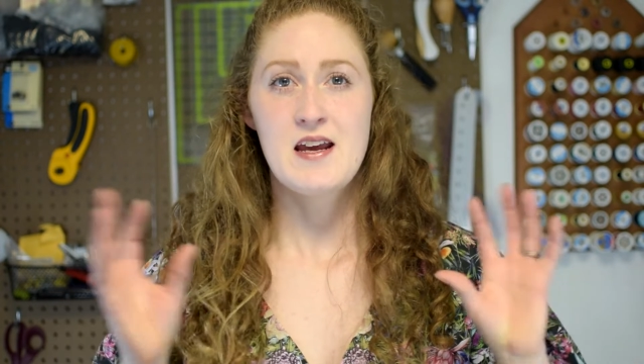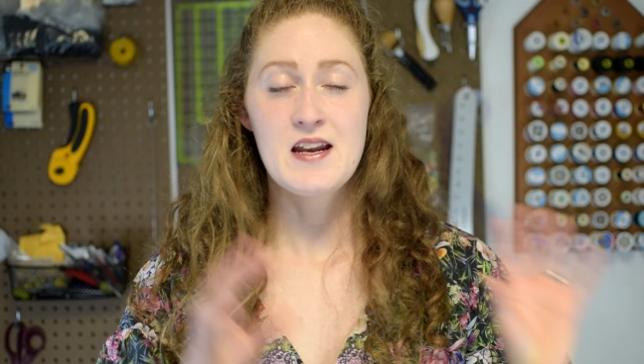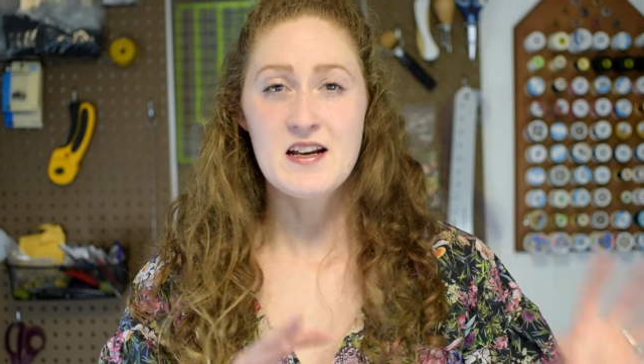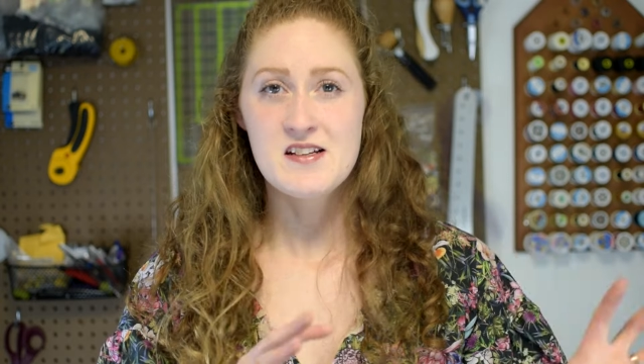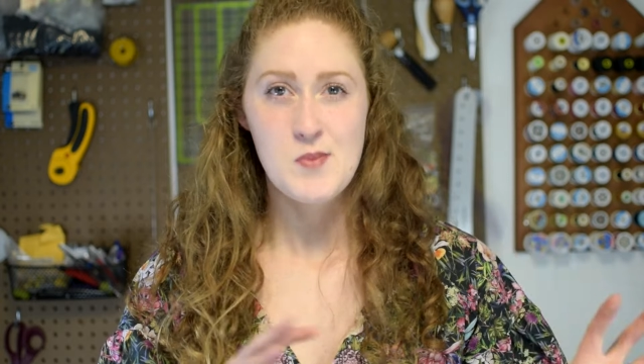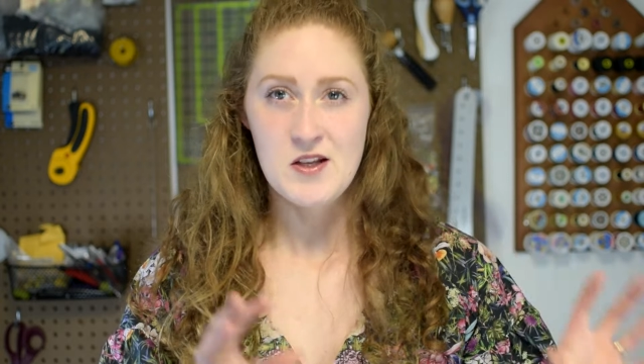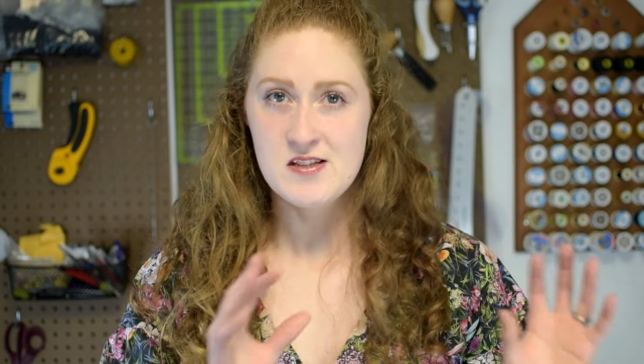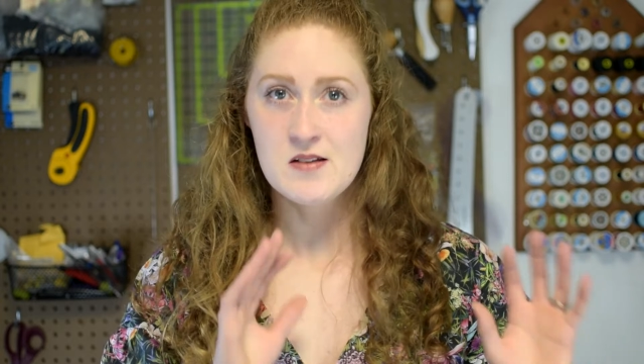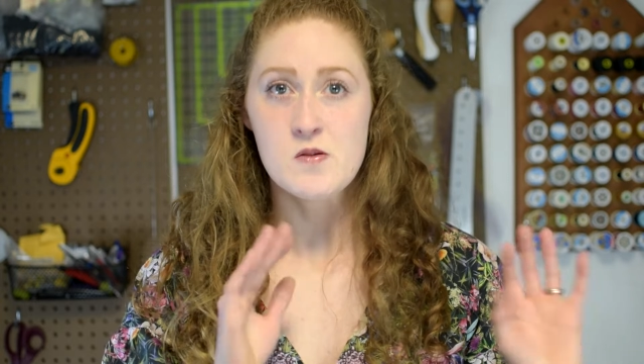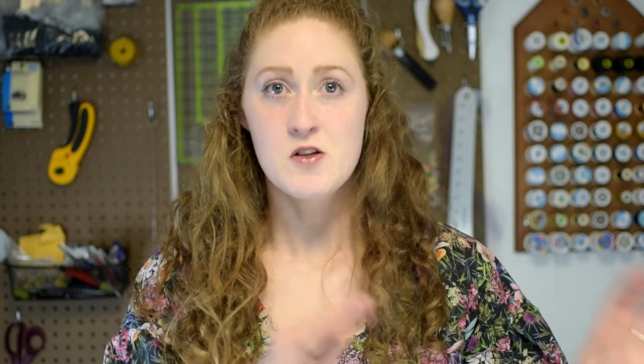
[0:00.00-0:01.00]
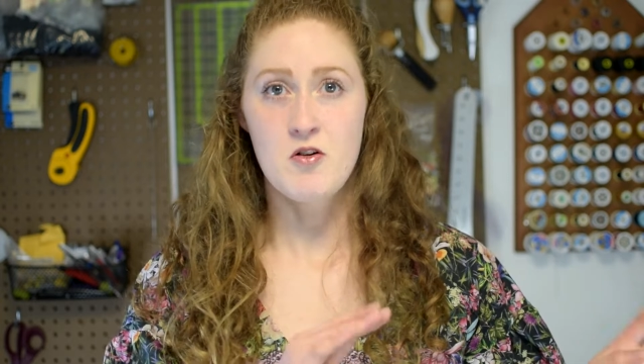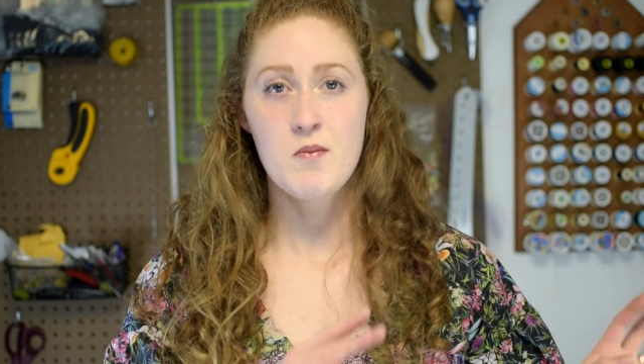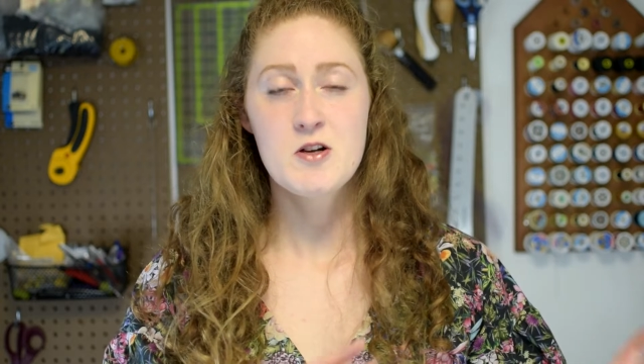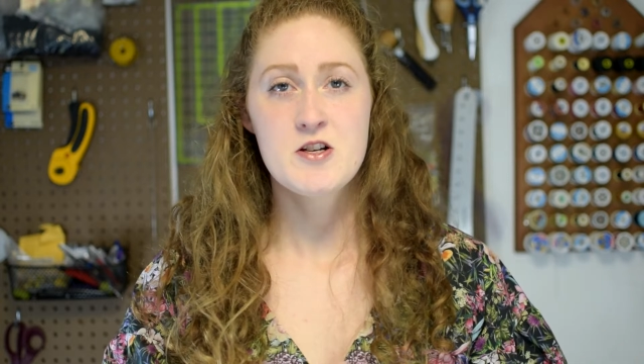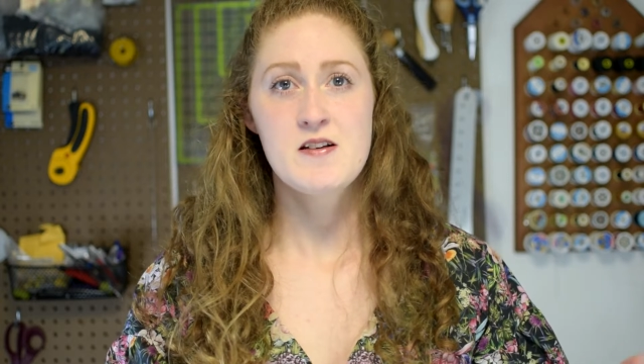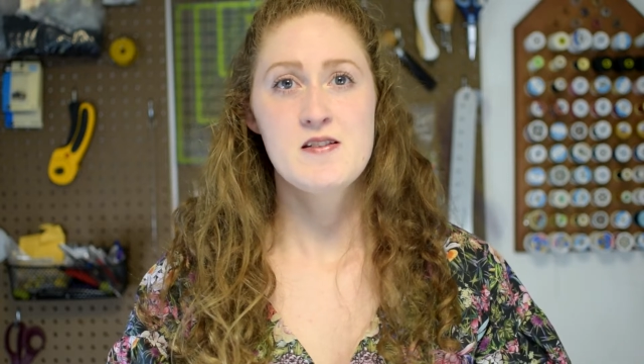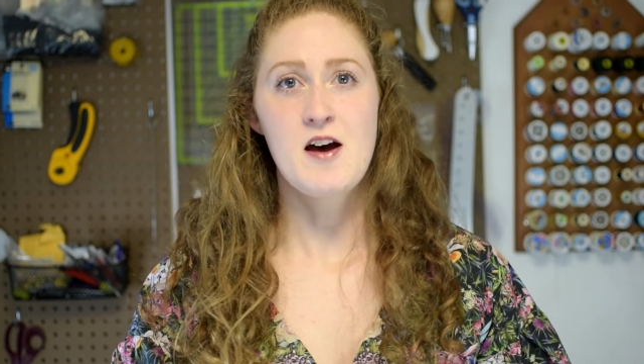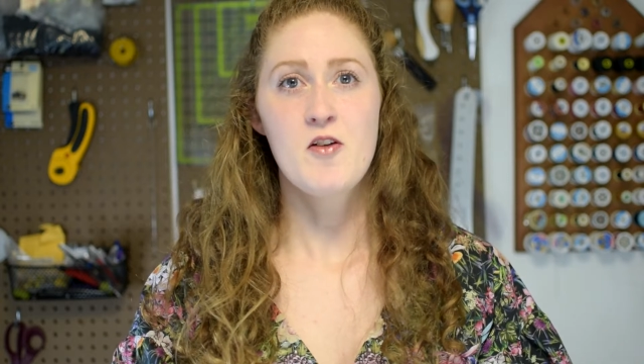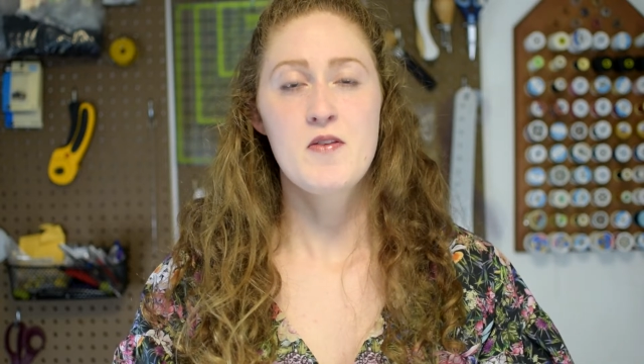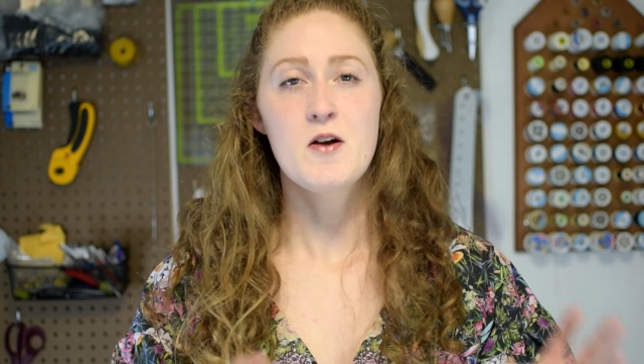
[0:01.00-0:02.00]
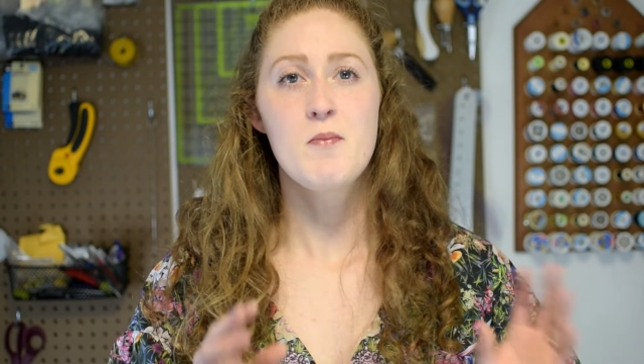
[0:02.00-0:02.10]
inexpensive sewing machines out there,